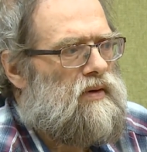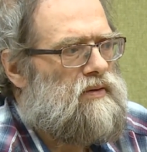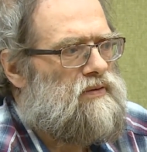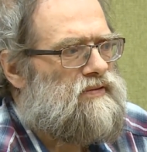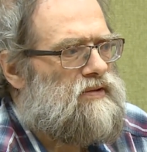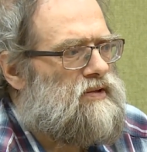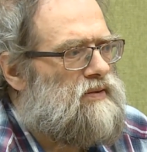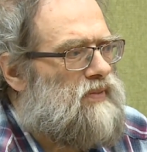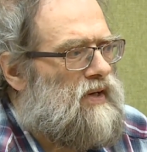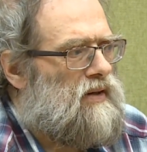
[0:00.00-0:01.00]
You see,
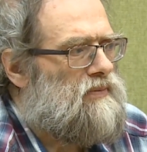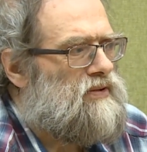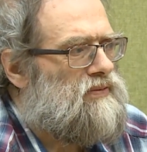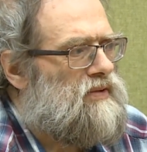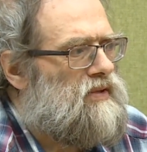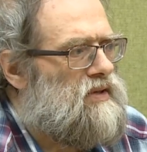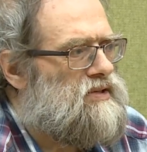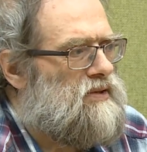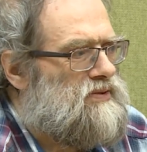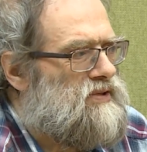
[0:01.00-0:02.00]
the battle between the
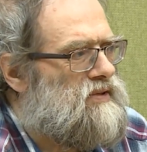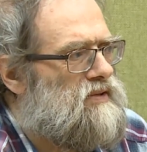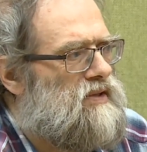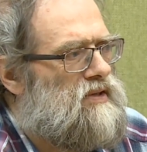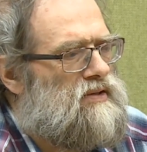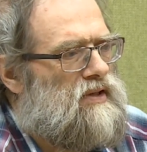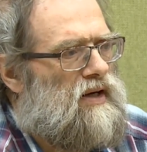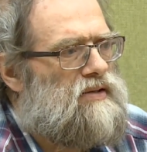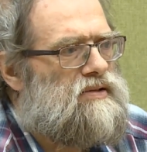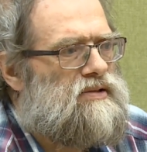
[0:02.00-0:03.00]
Egyptians and the
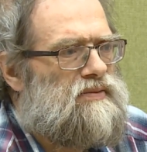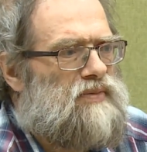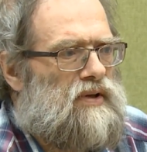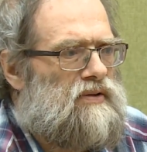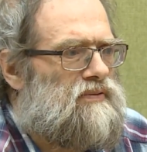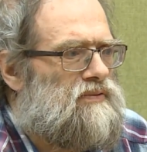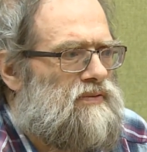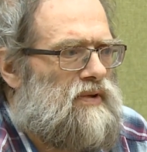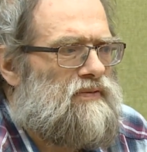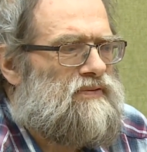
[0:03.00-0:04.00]
Hittites is about
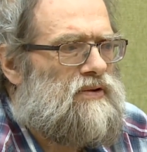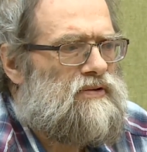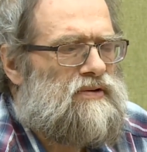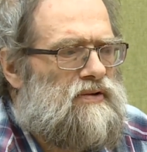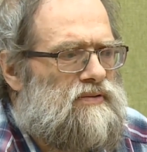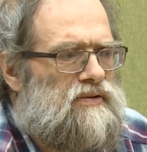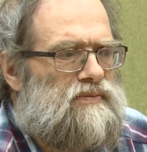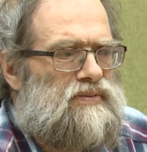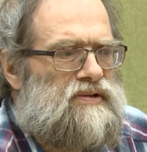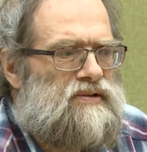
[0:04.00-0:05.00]
twelve, thirteen
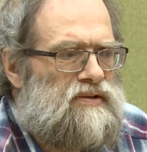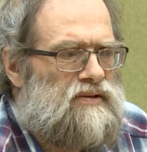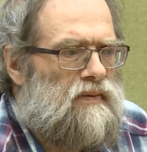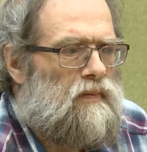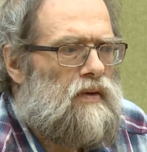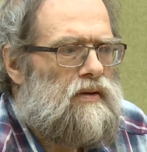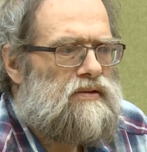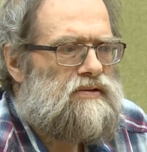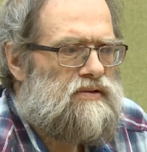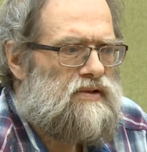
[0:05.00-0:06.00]
hundred B C.
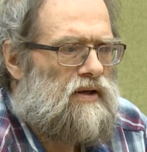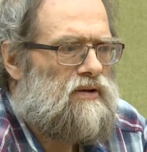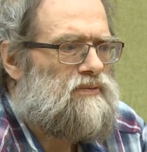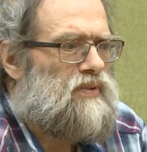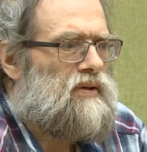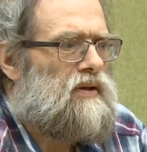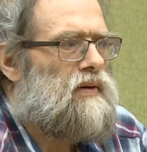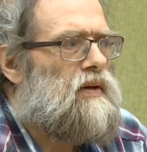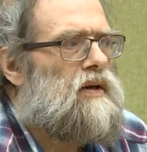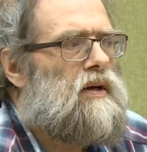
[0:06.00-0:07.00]
It's the chariot
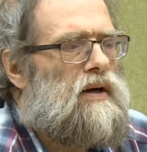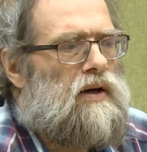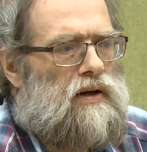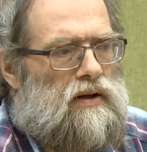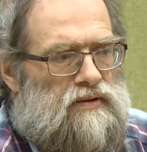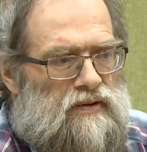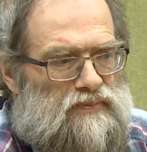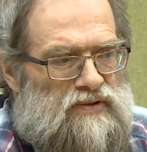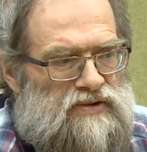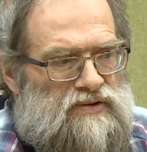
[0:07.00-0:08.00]
battle. Uh, the
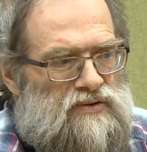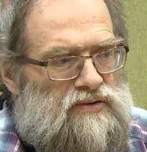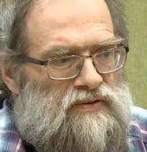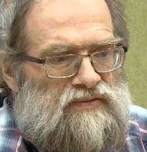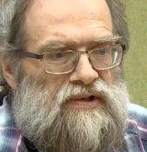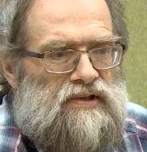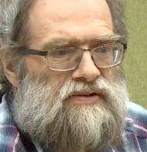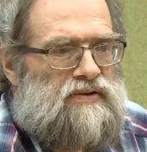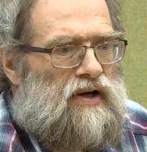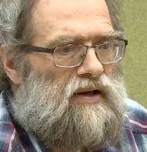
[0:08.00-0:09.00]
pursuit of the
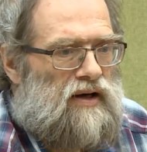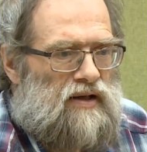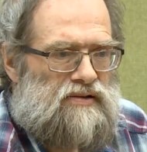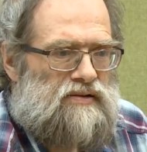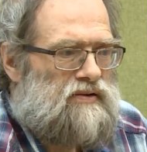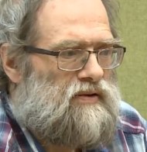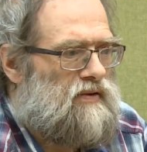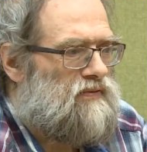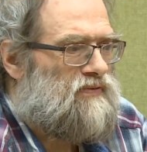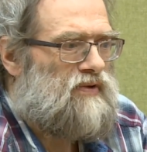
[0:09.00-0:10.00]
Israelites uh,
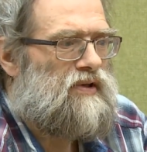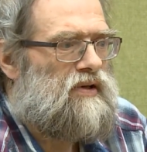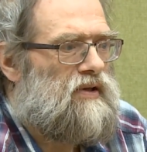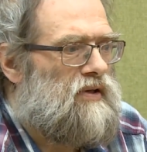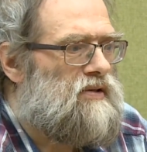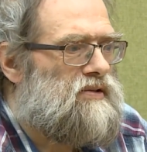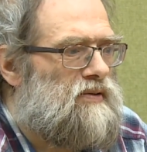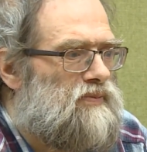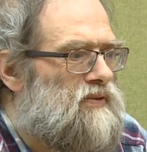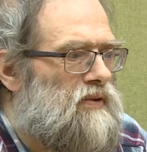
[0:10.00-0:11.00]
fleeing
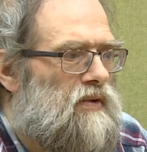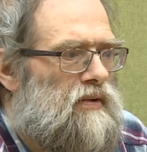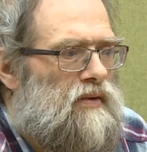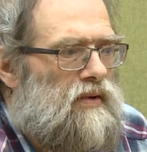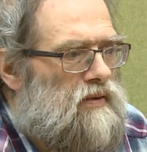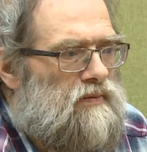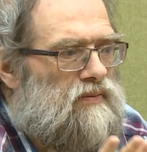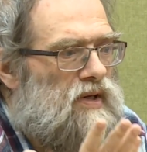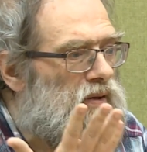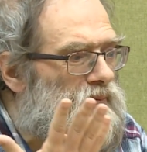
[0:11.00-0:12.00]
Egypt,
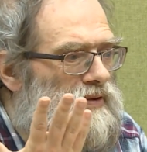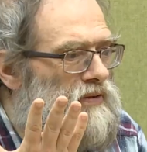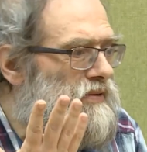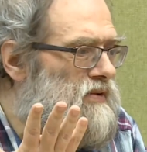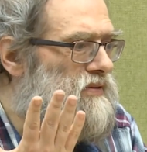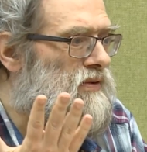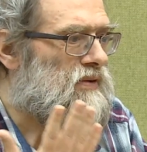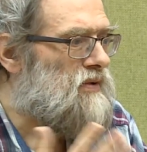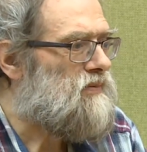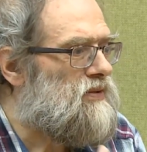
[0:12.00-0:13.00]
maybe not
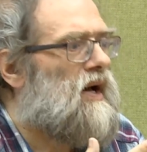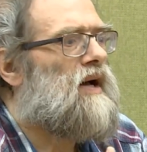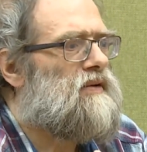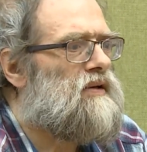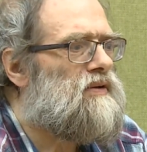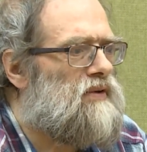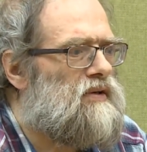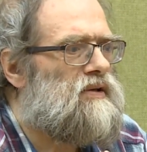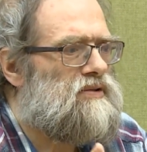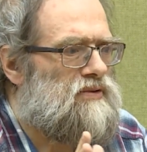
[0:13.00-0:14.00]
historical, but at any
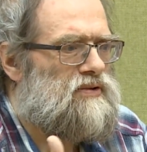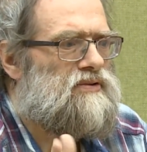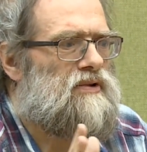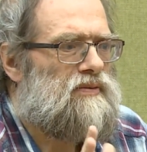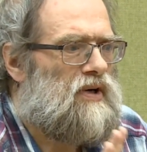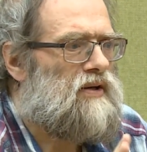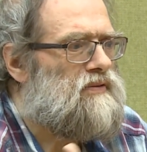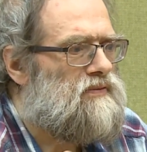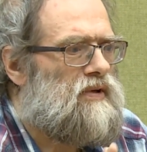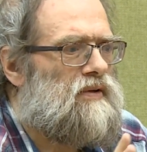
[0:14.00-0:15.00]
rate, it's also
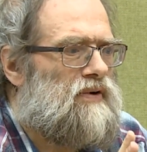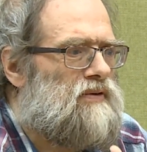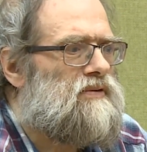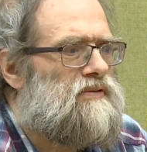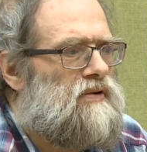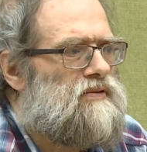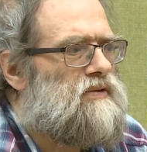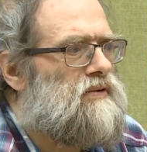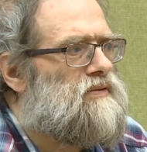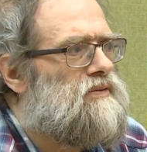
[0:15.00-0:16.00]
about twelve hundred,
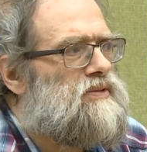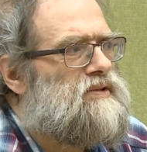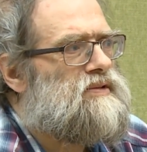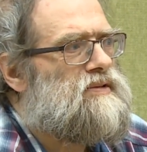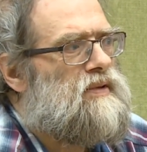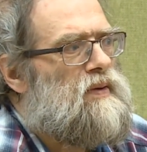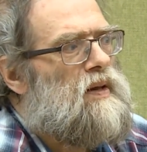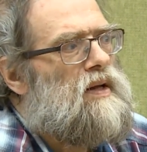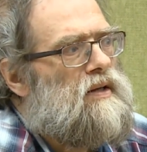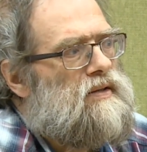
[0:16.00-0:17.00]
thirteen hundred B C.
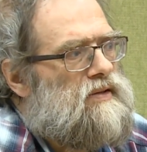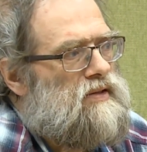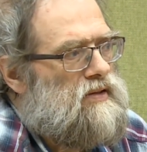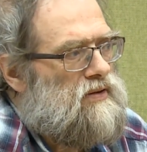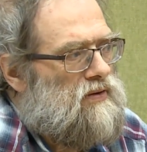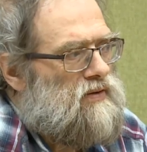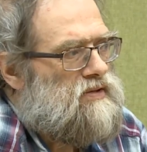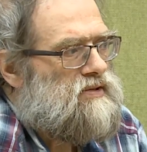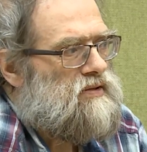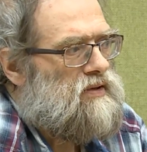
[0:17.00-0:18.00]
The
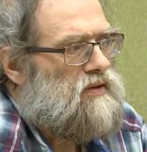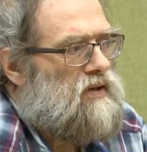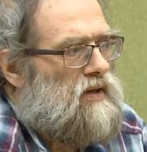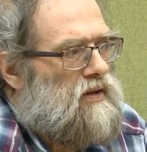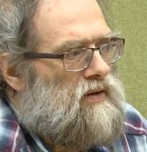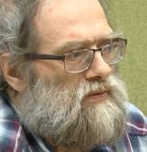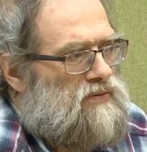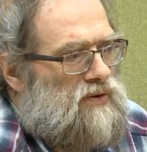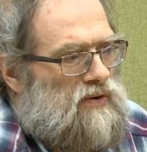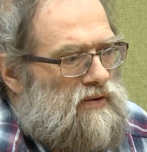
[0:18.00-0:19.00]
original
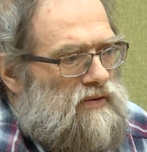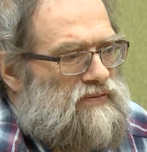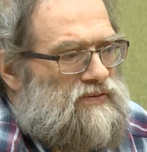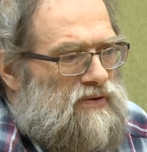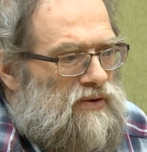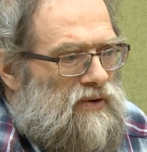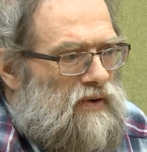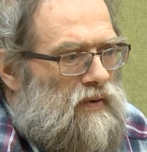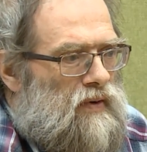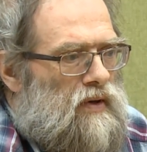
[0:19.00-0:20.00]
War of
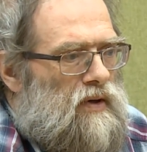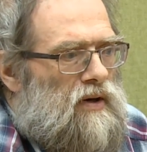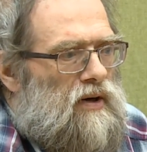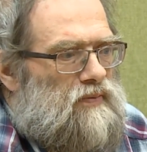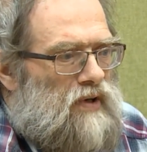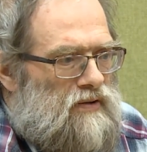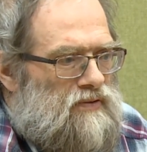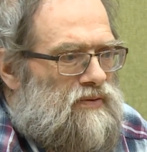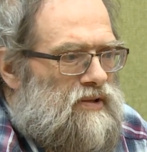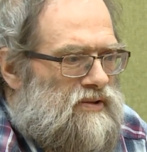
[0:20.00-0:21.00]
Troy,
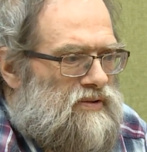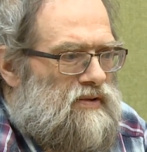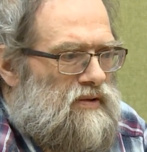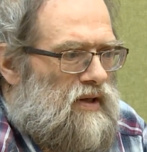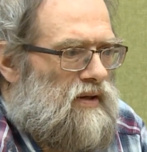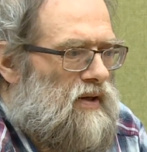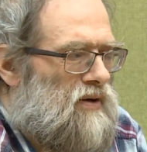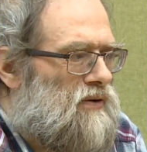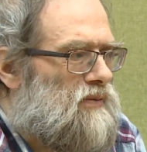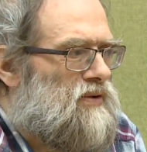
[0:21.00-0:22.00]
about which uh,
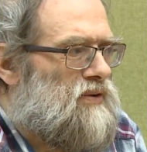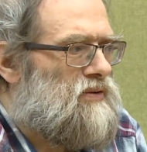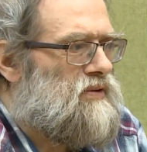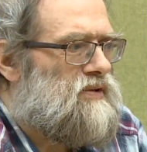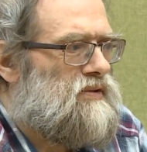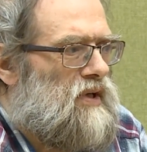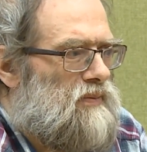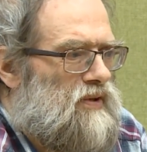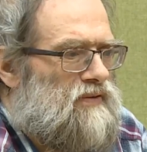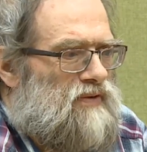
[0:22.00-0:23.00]
Homer wrote his
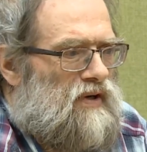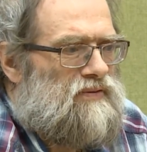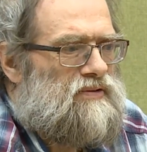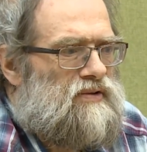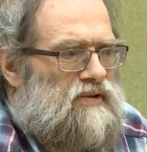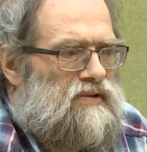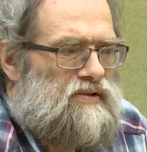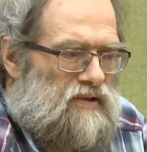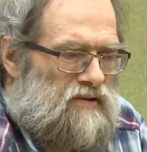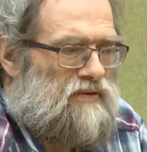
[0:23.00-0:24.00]
epic five hundred years
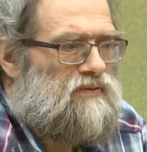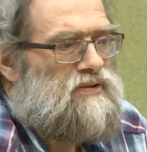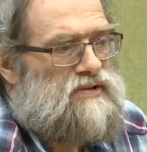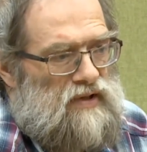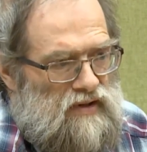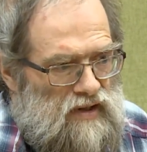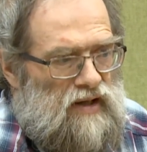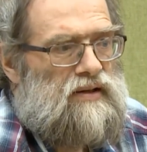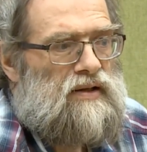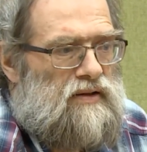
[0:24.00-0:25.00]
later, was
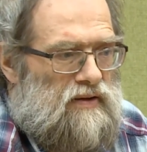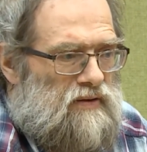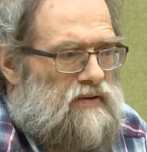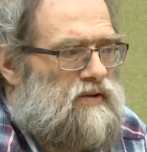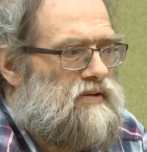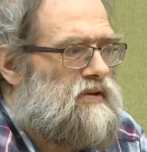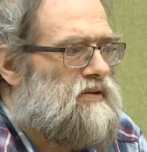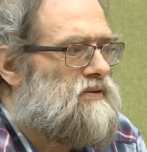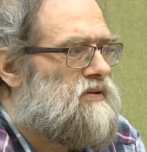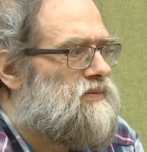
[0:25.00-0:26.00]
again in the thirteenth
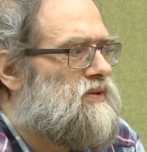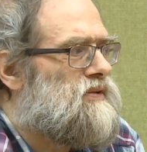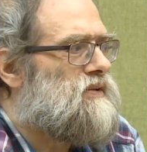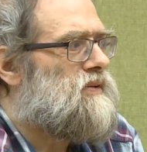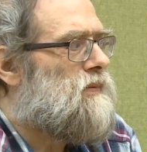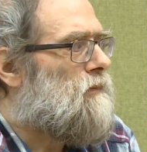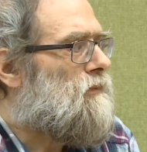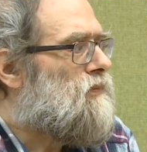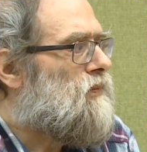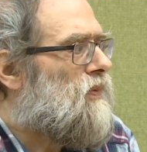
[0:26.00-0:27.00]
century B C.
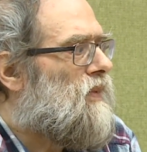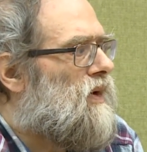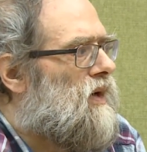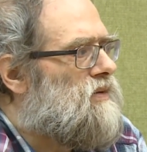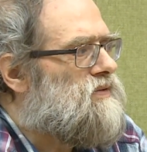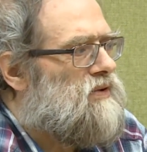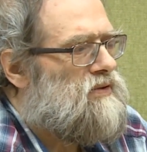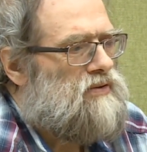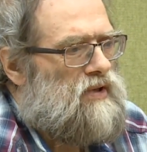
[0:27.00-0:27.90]
And so you